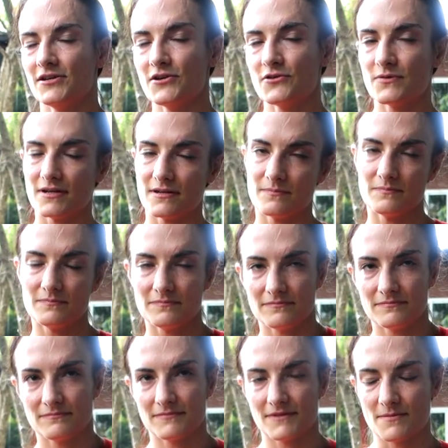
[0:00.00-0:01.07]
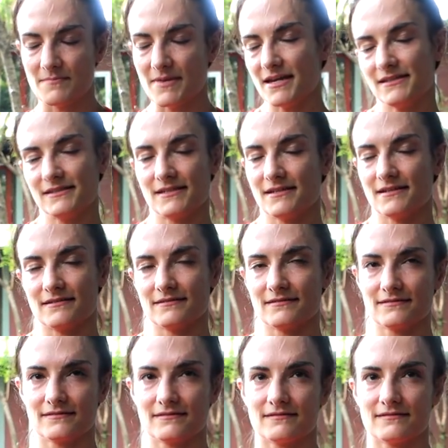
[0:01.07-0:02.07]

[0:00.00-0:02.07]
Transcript: oh, what an amazing